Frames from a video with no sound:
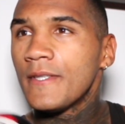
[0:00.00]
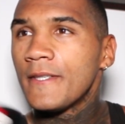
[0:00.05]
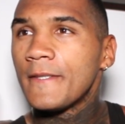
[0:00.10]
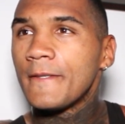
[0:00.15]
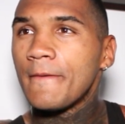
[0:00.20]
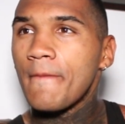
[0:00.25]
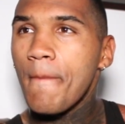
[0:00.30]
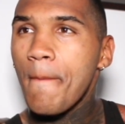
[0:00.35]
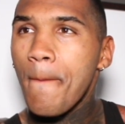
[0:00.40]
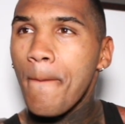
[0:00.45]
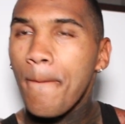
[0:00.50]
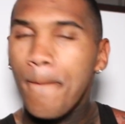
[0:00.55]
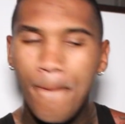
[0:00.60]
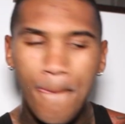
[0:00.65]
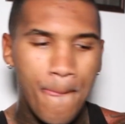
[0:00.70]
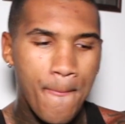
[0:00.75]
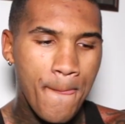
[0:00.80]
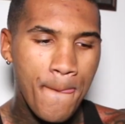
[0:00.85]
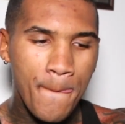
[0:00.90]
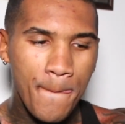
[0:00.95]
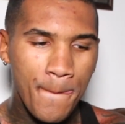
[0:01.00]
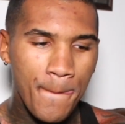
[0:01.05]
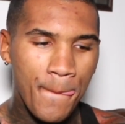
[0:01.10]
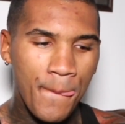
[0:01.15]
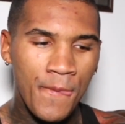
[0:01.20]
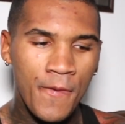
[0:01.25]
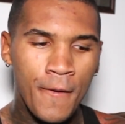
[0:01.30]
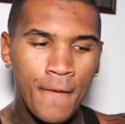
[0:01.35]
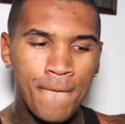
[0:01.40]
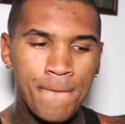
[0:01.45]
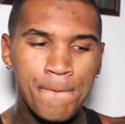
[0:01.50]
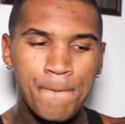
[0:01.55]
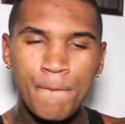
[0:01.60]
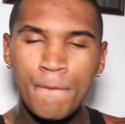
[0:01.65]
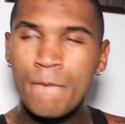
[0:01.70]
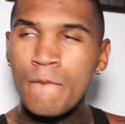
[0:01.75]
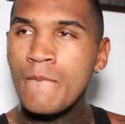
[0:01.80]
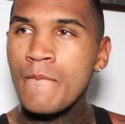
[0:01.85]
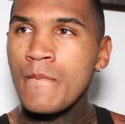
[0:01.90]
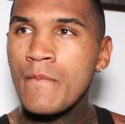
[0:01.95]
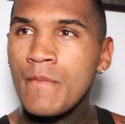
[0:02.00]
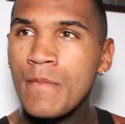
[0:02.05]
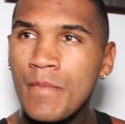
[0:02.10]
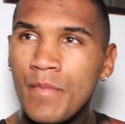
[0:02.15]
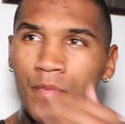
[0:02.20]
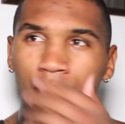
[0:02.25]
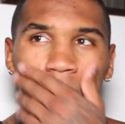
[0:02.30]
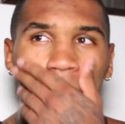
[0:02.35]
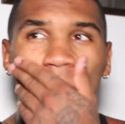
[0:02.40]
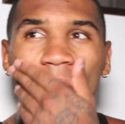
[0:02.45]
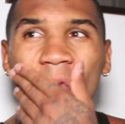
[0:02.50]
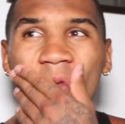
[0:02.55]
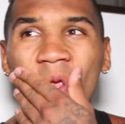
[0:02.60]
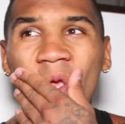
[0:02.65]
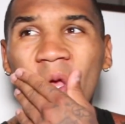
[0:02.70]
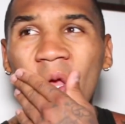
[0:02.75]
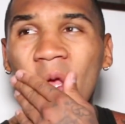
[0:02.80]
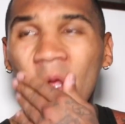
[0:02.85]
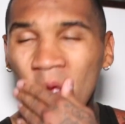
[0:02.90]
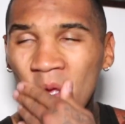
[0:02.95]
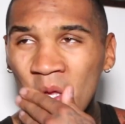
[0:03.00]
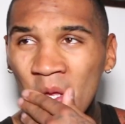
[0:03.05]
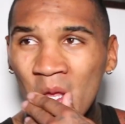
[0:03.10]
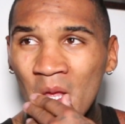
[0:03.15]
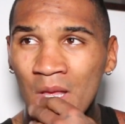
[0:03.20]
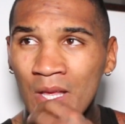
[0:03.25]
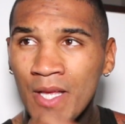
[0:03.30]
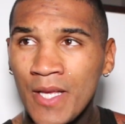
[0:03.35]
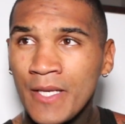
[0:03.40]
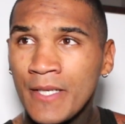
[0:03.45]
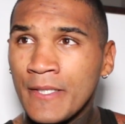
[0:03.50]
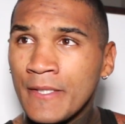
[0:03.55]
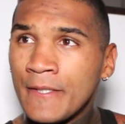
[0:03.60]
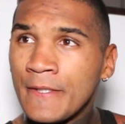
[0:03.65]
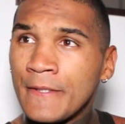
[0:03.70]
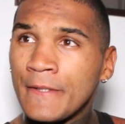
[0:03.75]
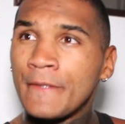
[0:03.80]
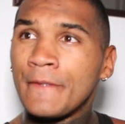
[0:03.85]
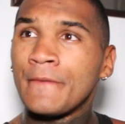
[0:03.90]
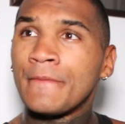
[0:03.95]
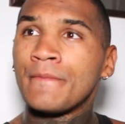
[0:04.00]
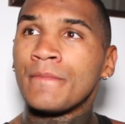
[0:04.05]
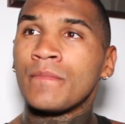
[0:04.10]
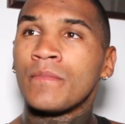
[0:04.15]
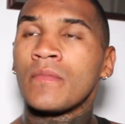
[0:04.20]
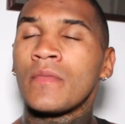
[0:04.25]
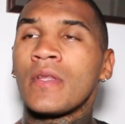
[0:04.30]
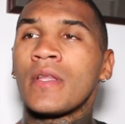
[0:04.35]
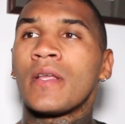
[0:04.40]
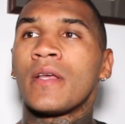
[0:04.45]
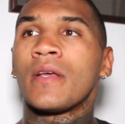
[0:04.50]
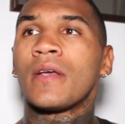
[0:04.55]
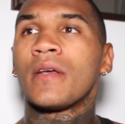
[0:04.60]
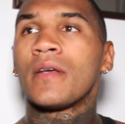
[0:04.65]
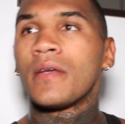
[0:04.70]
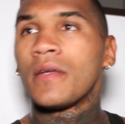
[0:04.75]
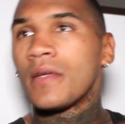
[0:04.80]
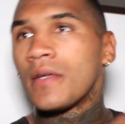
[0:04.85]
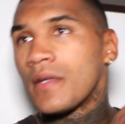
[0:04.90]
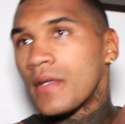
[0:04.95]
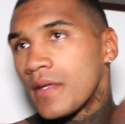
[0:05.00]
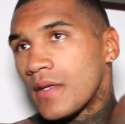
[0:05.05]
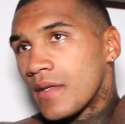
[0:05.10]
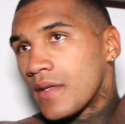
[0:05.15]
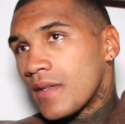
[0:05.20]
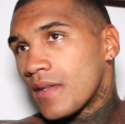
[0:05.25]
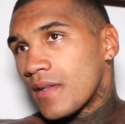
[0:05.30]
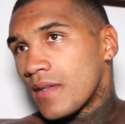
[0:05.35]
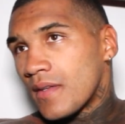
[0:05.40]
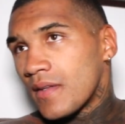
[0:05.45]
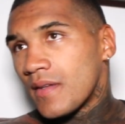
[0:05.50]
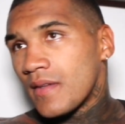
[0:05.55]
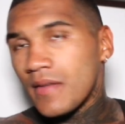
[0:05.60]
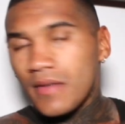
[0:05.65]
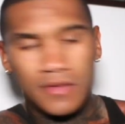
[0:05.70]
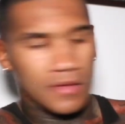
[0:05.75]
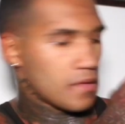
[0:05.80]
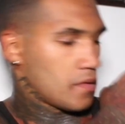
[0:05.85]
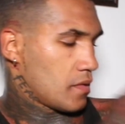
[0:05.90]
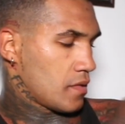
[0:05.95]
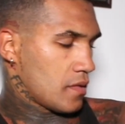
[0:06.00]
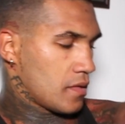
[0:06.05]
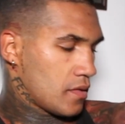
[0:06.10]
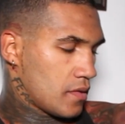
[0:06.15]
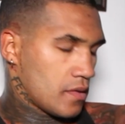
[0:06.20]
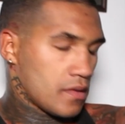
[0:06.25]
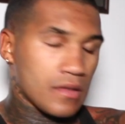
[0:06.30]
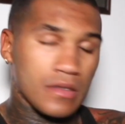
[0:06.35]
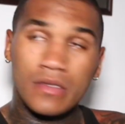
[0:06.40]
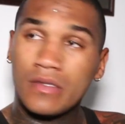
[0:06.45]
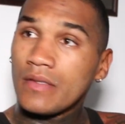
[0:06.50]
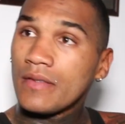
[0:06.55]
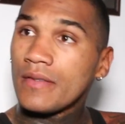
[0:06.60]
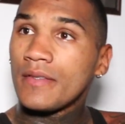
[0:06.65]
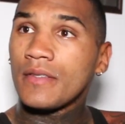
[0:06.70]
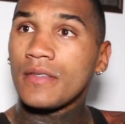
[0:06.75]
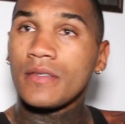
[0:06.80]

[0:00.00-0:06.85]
I'm good. I know you're in a bit of a rush, so try and keep it kind of brief, but obviously just kind of firstly an update on yourself.